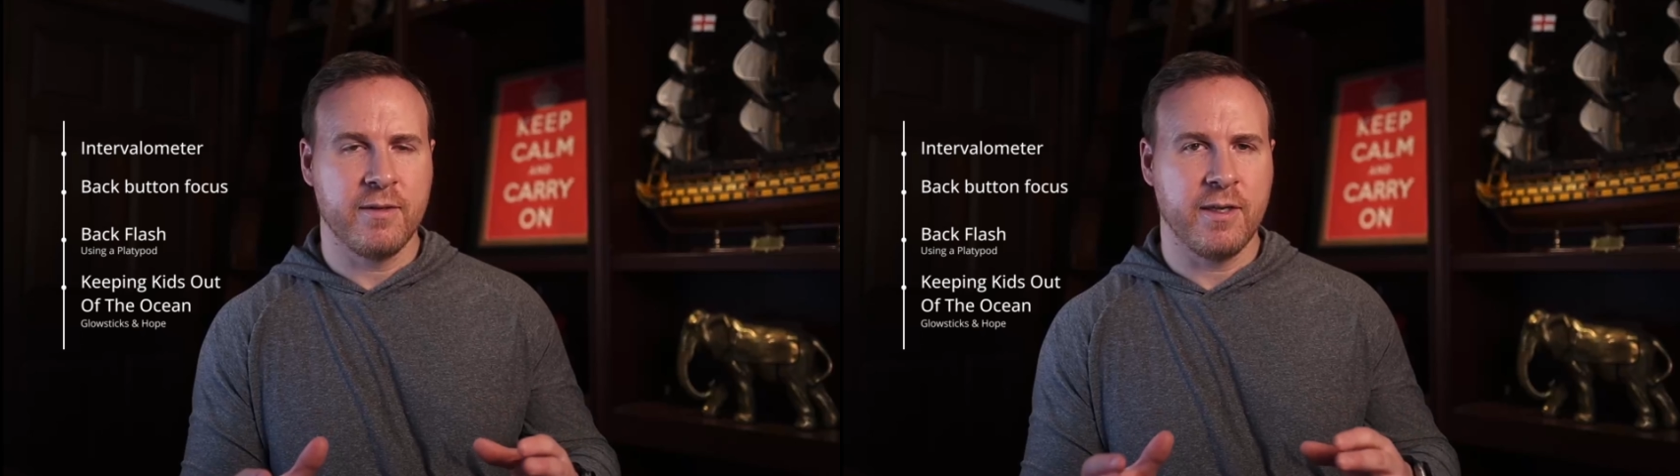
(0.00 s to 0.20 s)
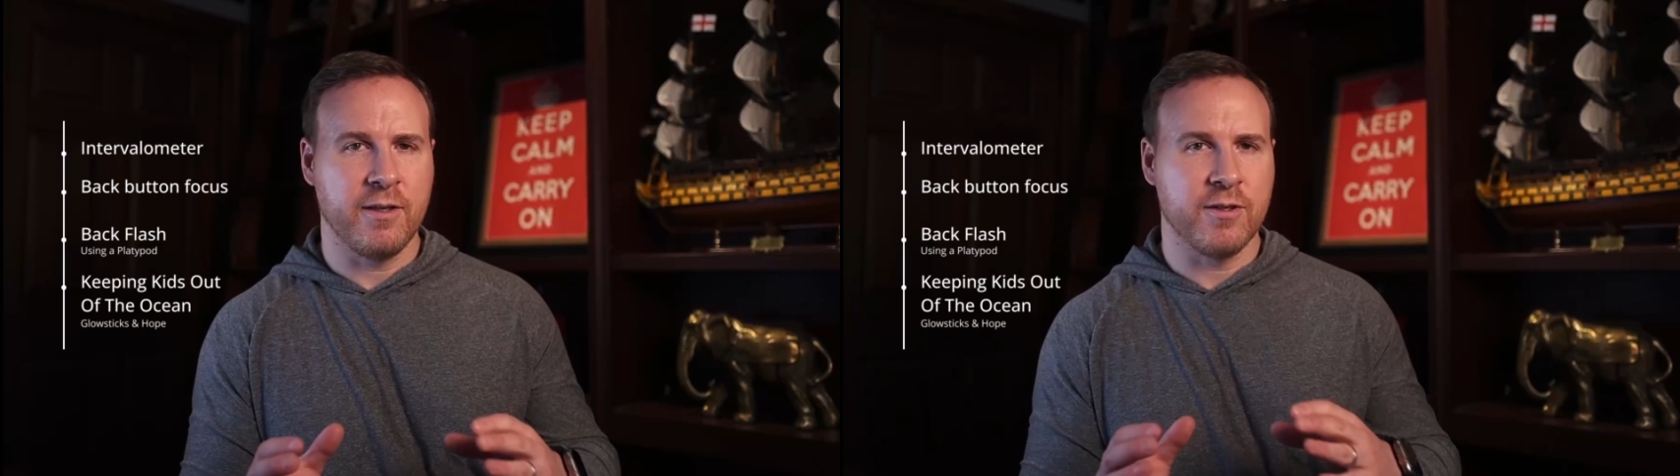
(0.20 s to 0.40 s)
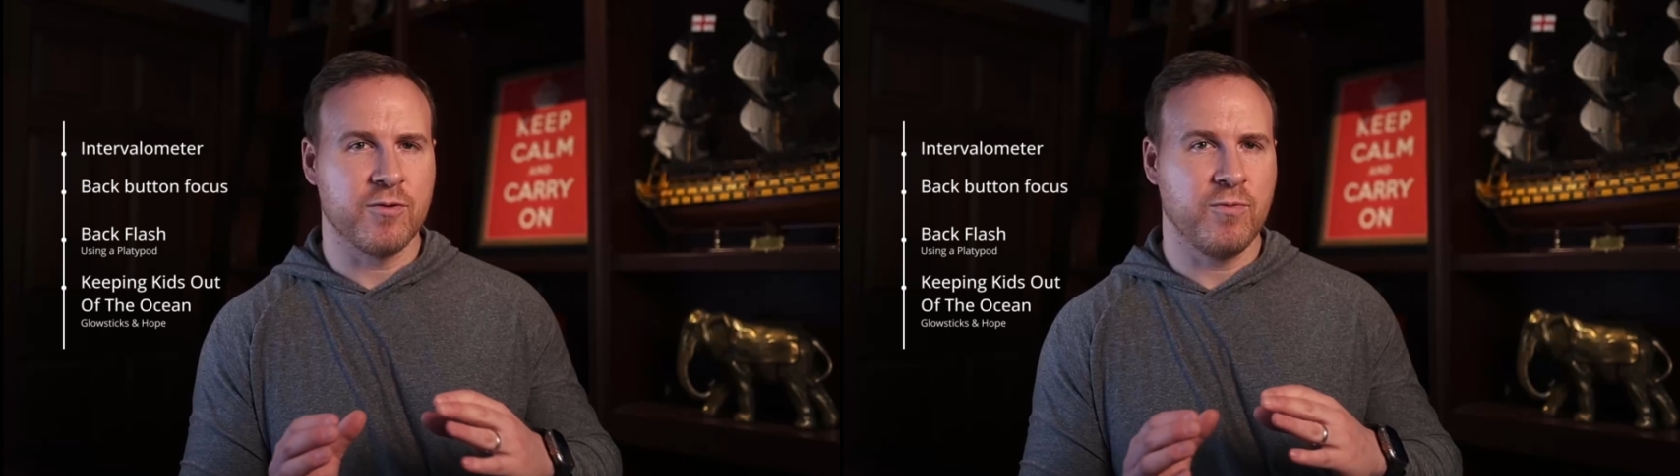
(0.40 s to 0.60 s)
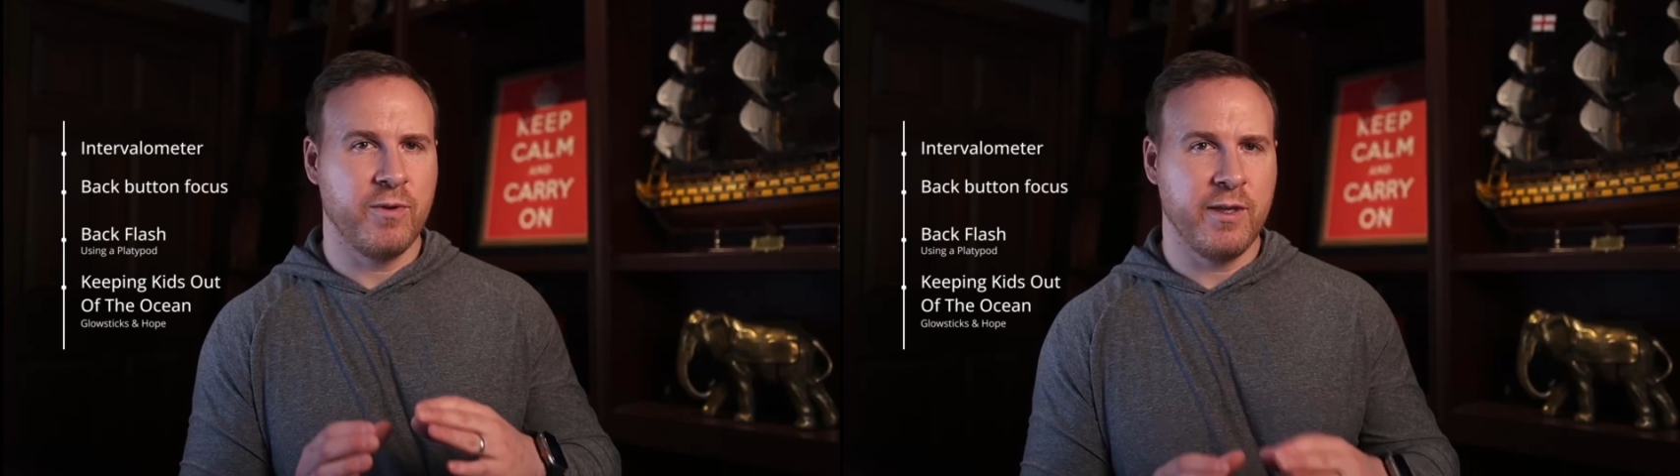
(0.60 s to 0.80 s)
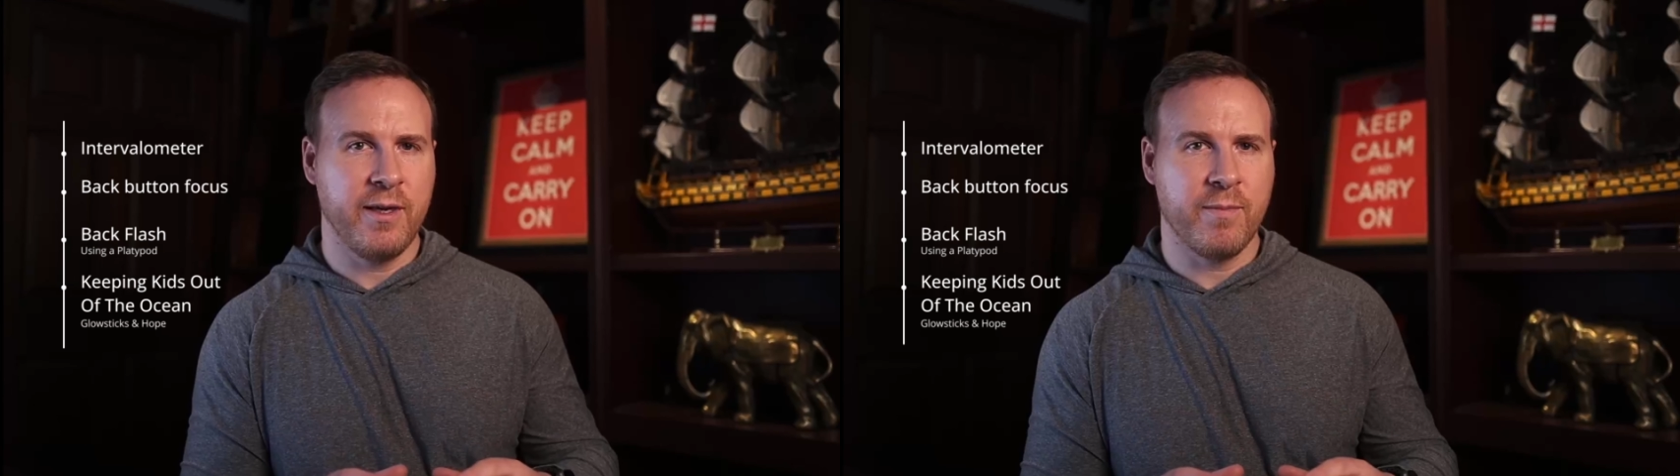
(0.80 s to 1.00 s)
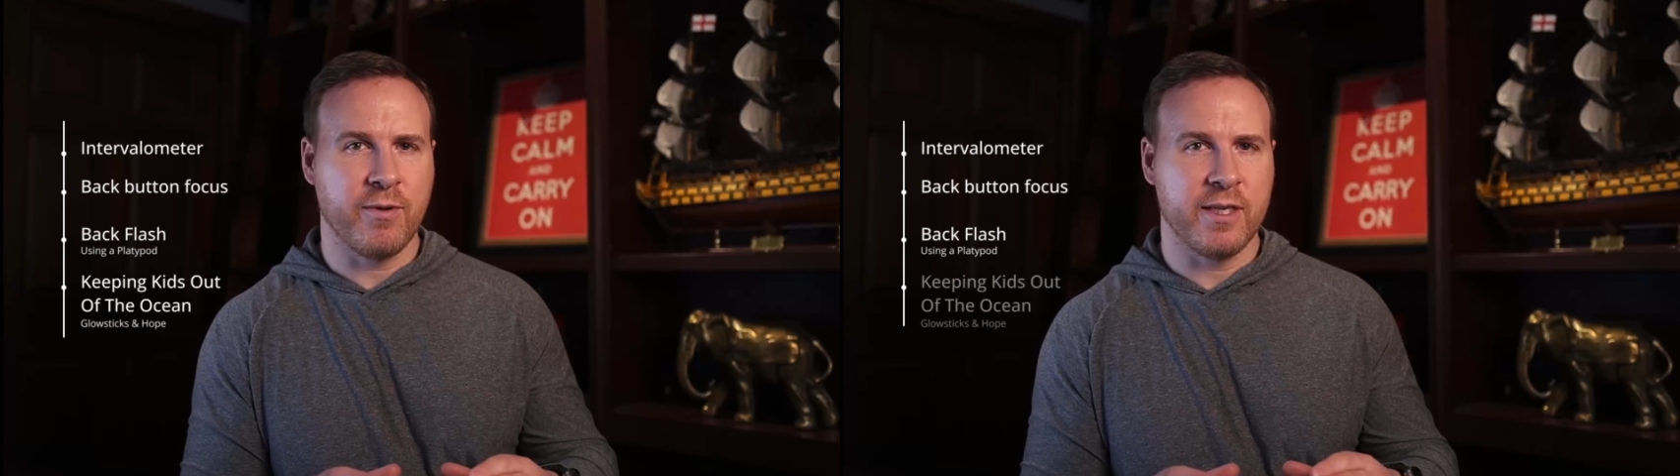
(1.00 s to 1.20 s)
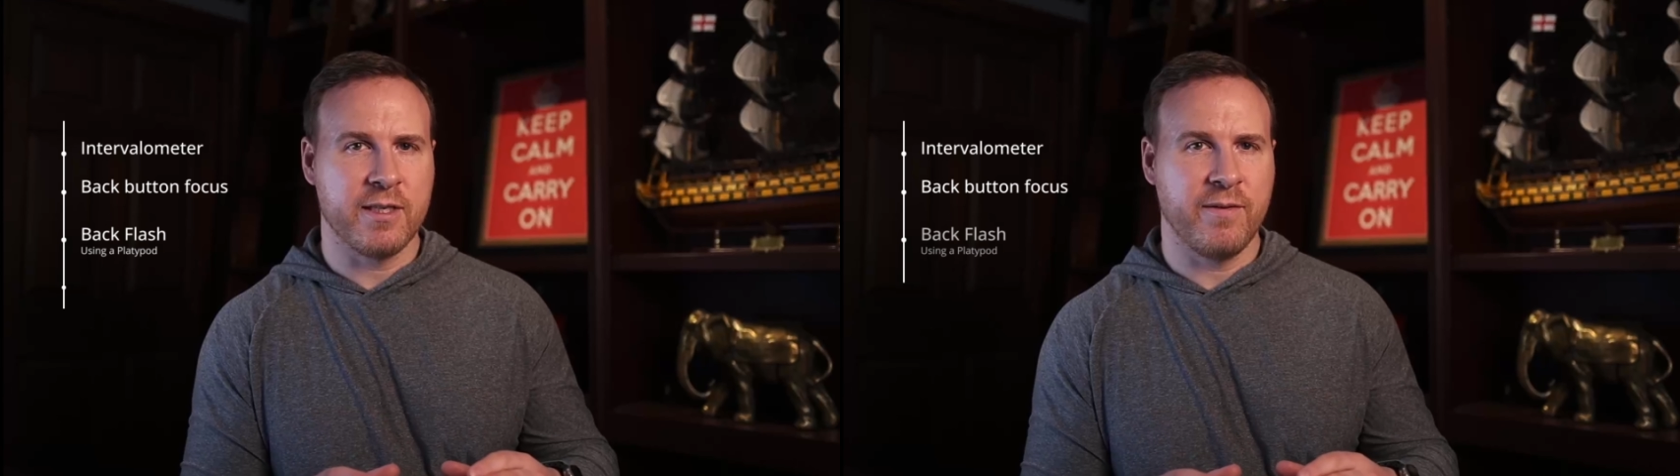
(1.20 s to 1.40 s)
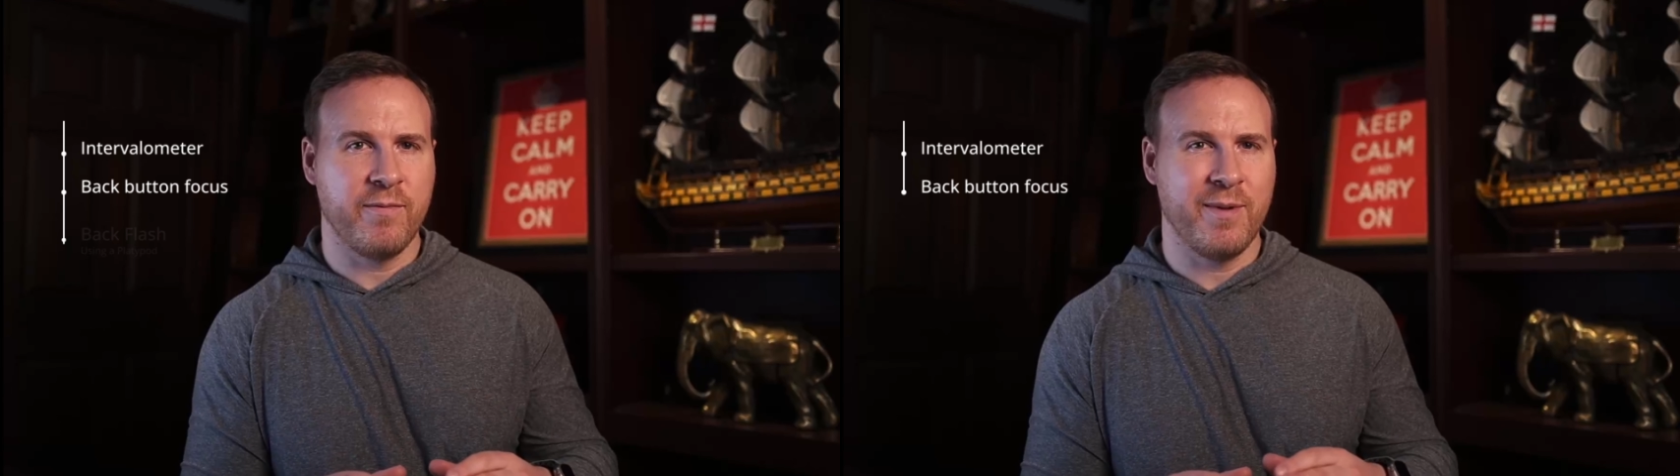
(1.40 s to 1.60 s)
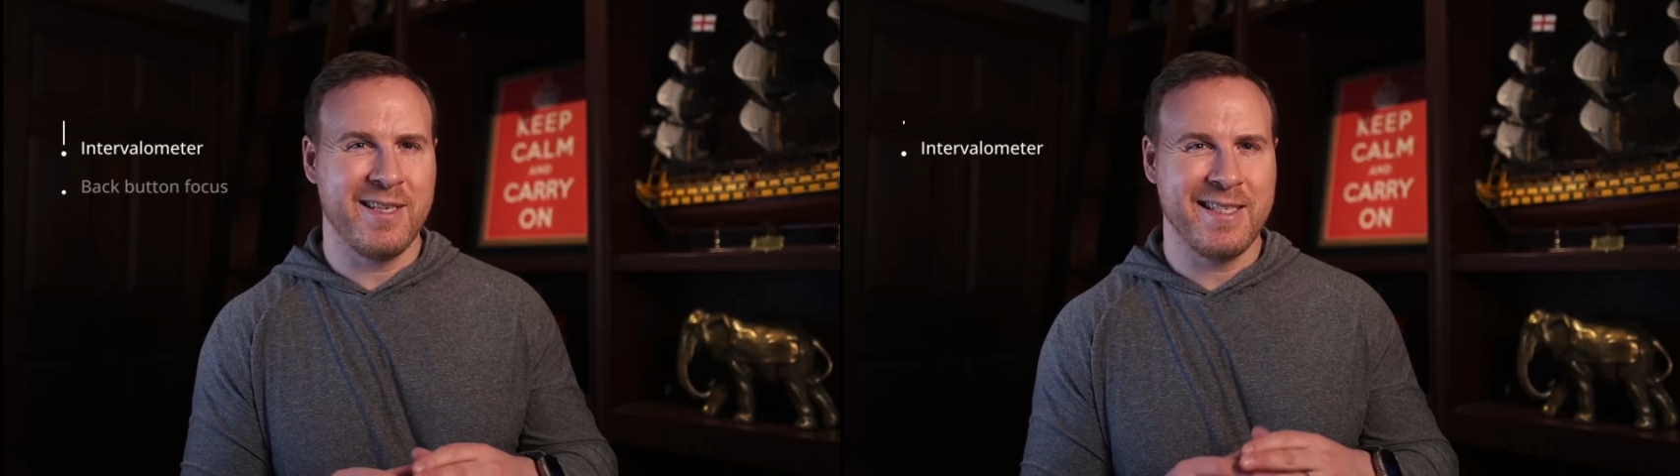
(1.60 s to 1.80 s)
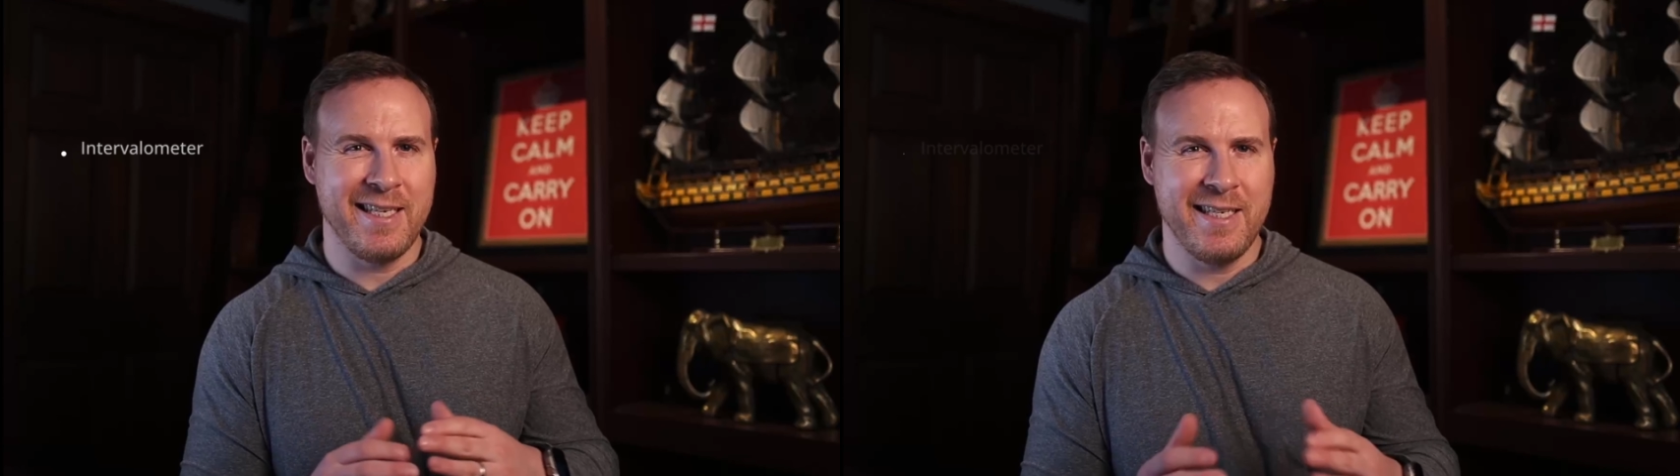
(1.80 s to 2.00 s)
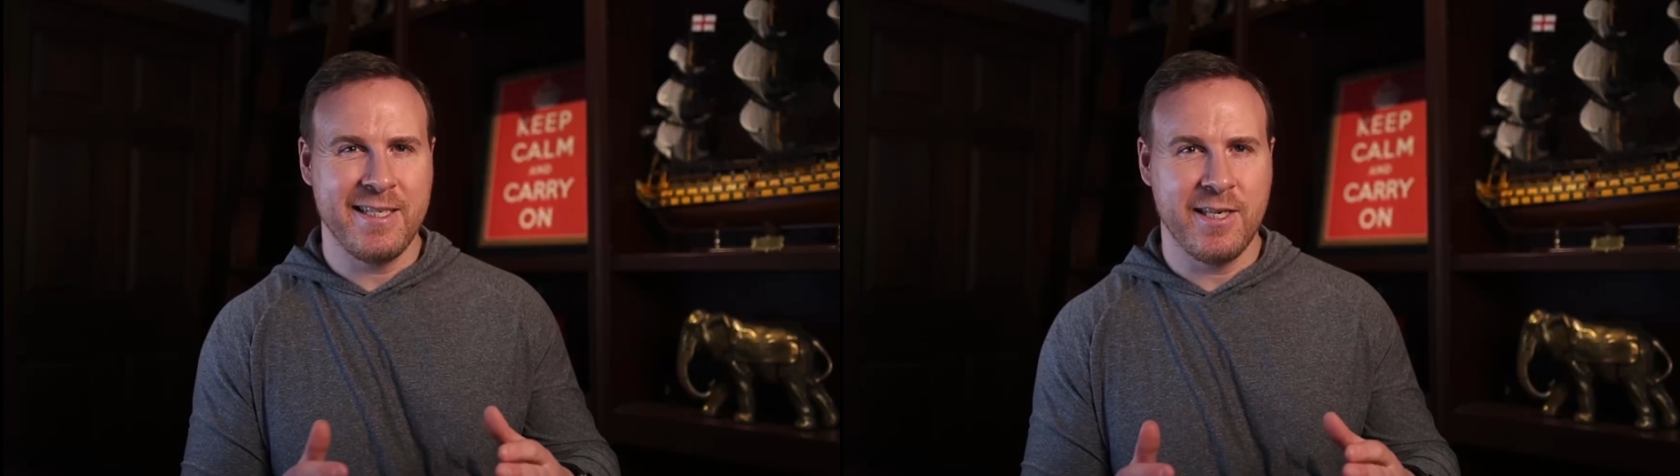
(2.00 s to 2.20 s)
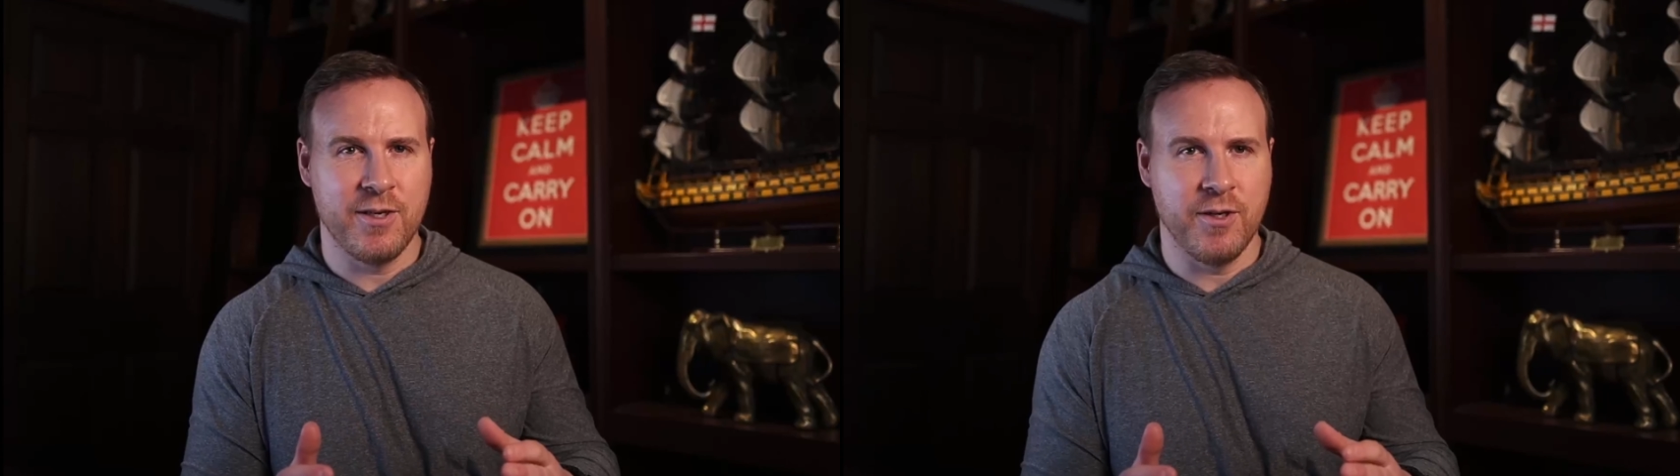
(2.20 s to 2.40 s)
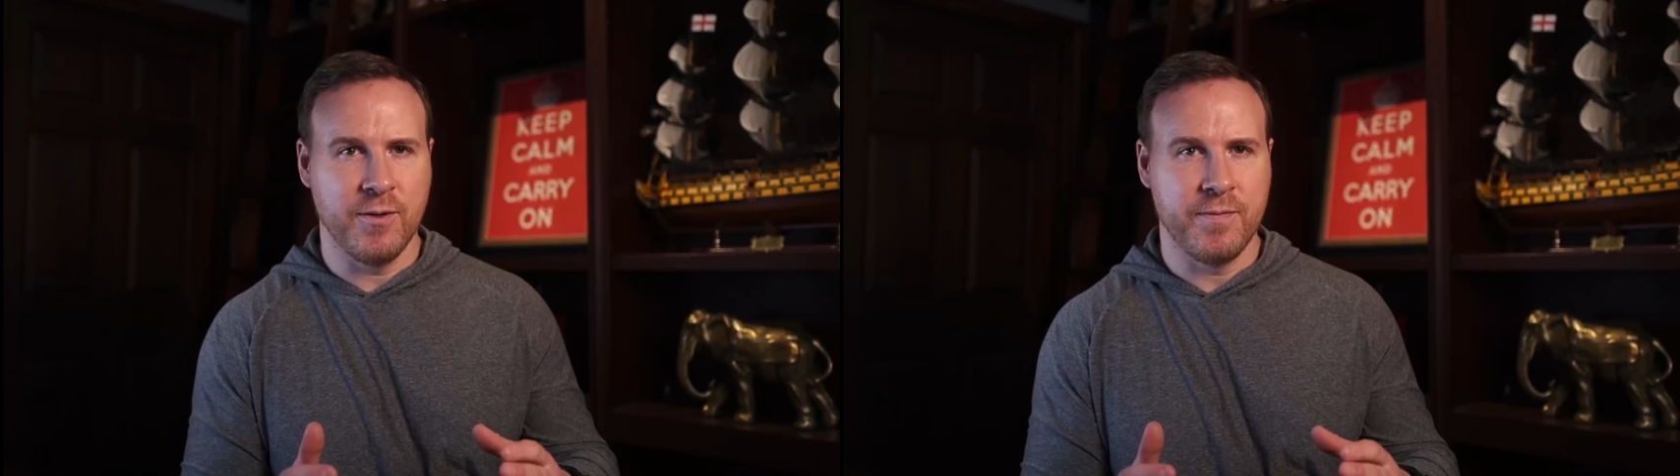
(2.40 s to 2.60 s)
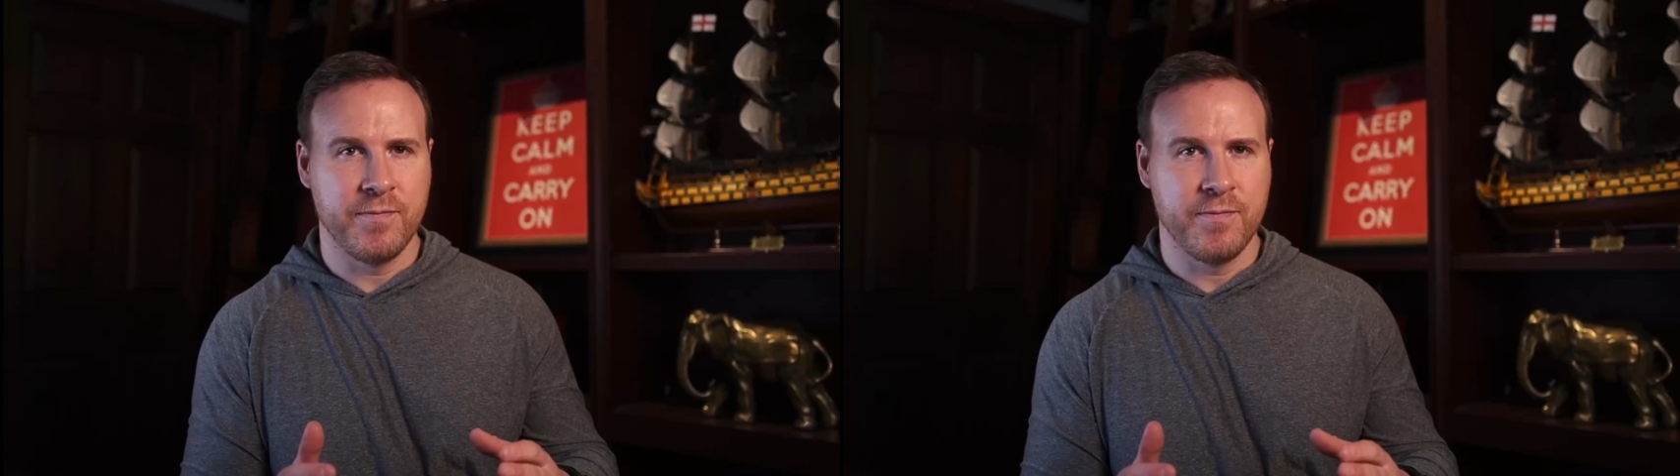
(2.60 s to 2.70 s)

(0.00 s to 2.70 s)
It looks really impressive, but it's easy to do.